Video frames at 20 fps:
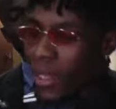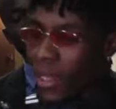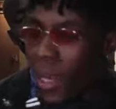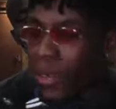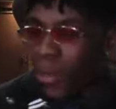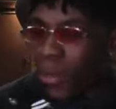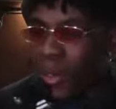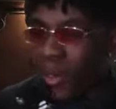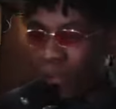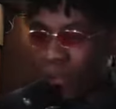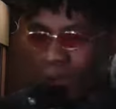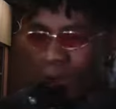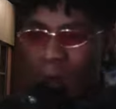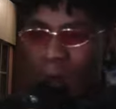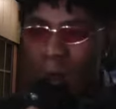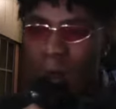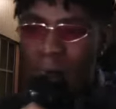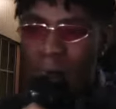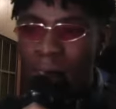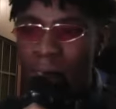type of
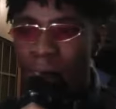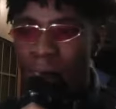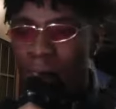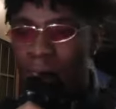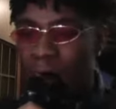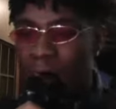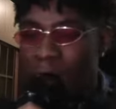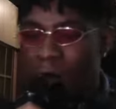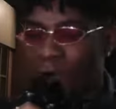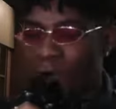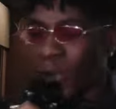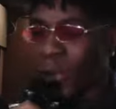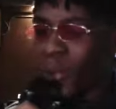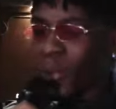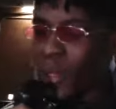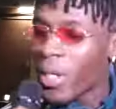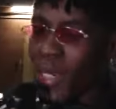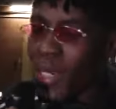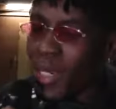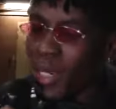feeling that I
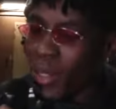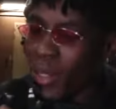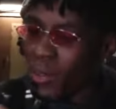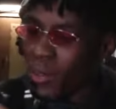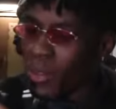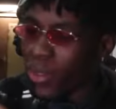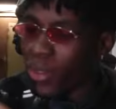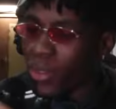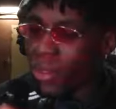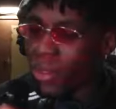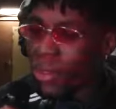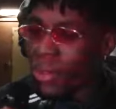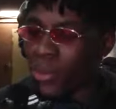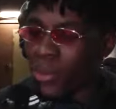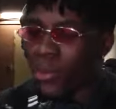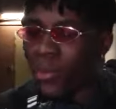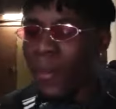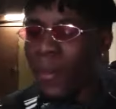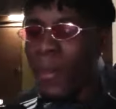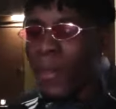feel when I'm with
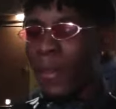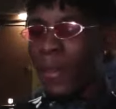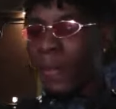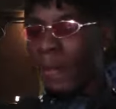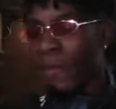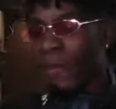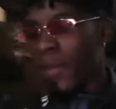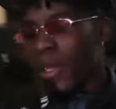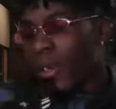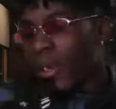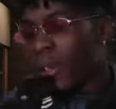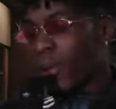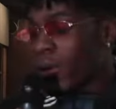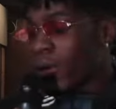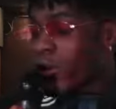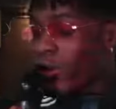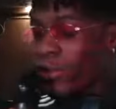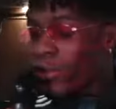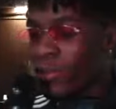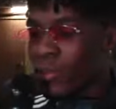you.
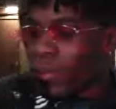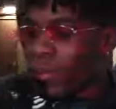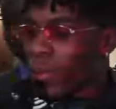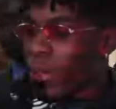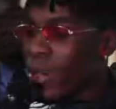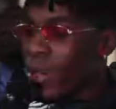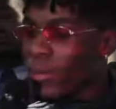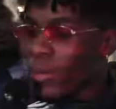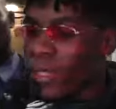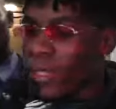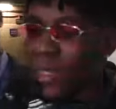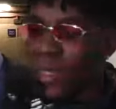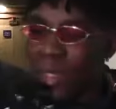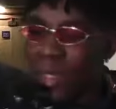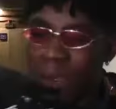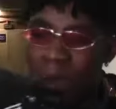On to mommy